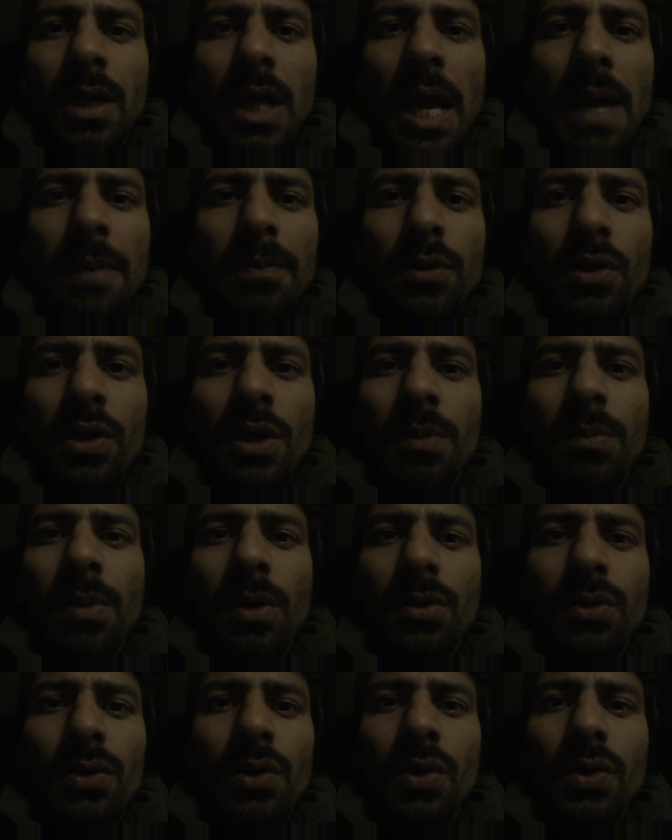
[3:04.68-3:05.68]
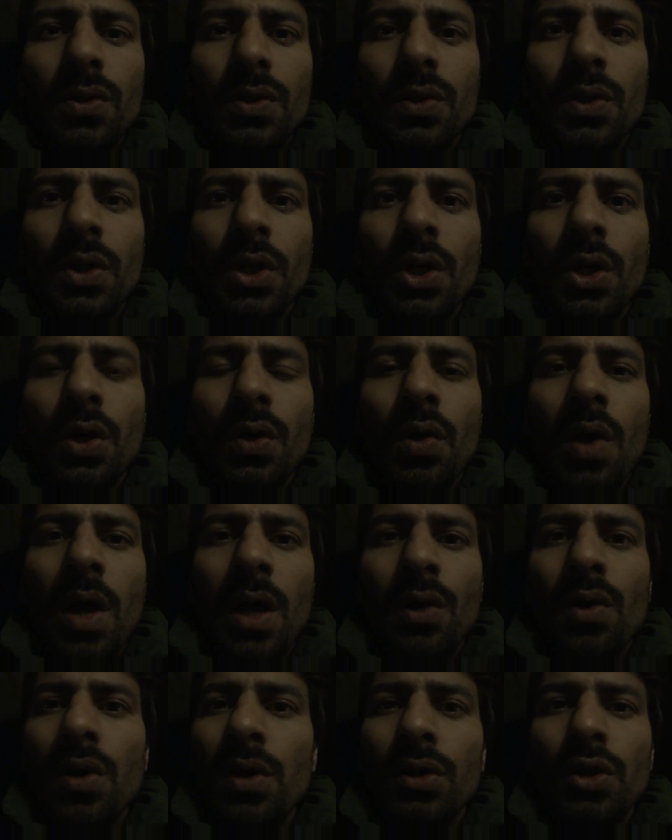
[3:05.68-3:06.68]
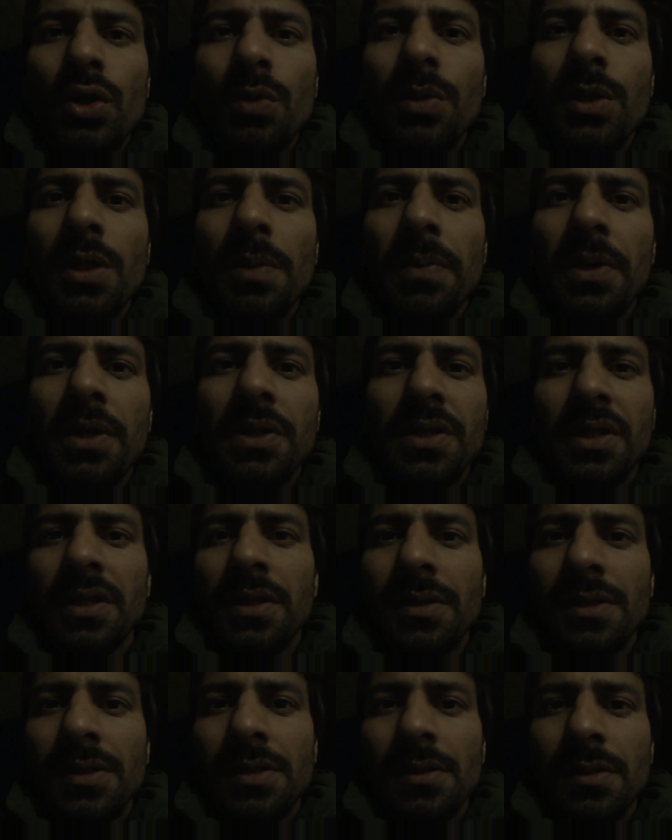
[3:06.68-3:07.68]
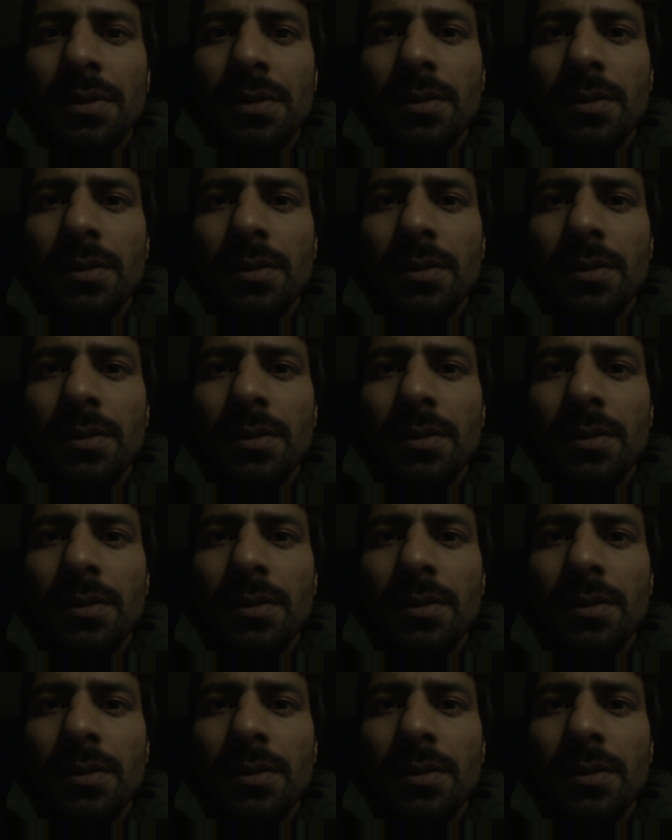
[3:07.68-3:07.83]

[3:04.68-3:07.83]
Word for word: I'm talking about those who are going to be the patients.